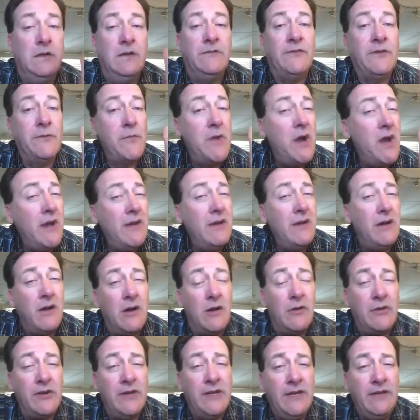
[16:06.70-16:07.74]
Vermont
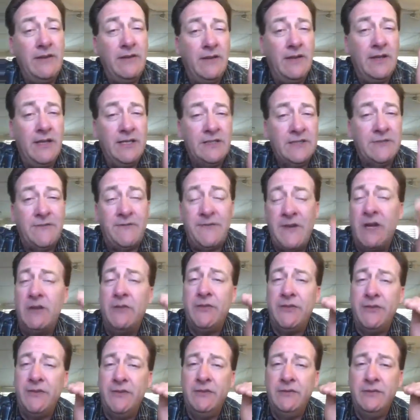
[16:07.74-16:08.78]
already has
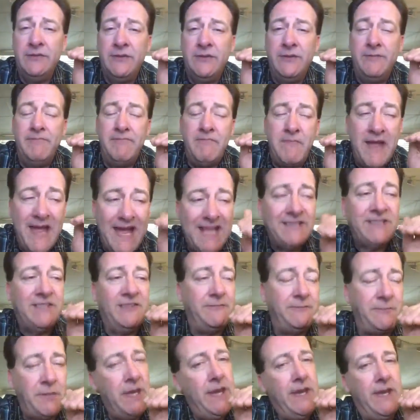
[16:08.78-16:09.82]
felt the
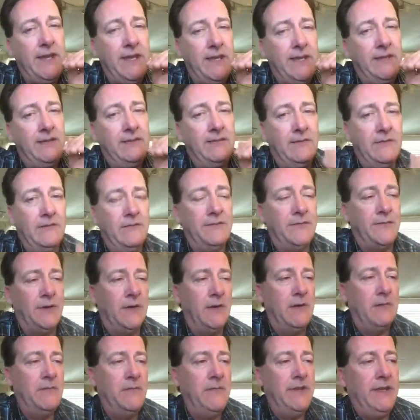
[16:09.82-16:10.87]
massive pain
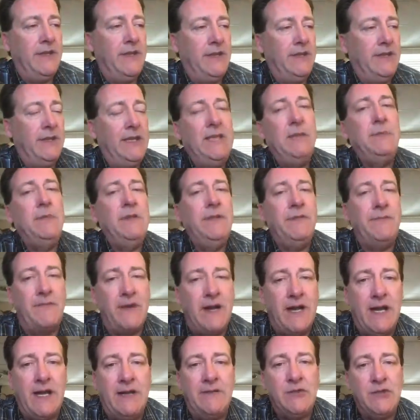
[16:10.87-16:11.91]
from the
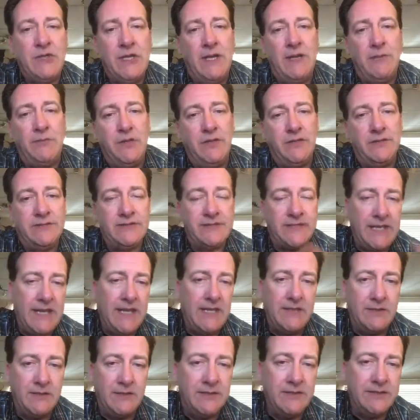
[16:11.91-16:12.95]
EB5 champion
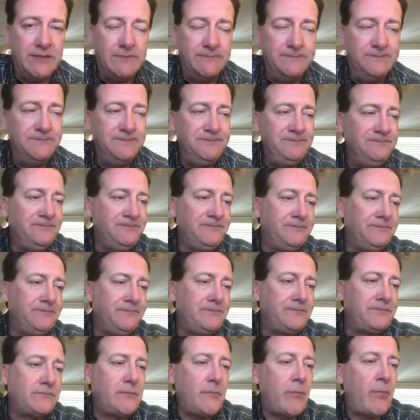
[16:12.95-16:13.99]
scandalism
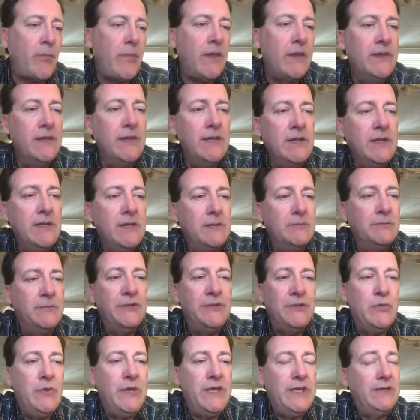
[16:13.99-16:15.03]

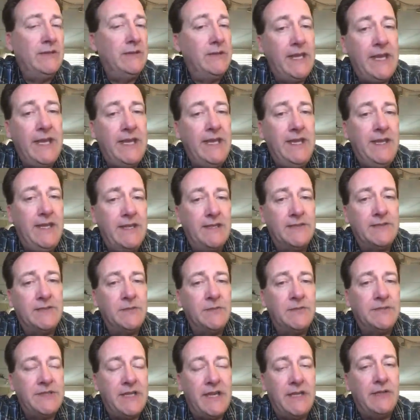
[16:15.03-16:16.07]
between Leahyism,
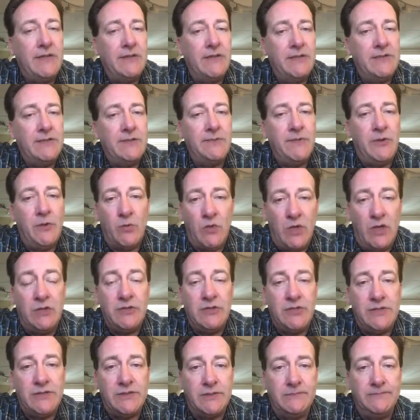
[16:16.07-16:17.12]
Sanderism, and
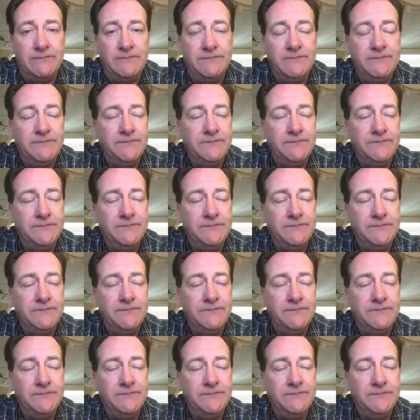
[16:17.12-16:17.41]
Welchism.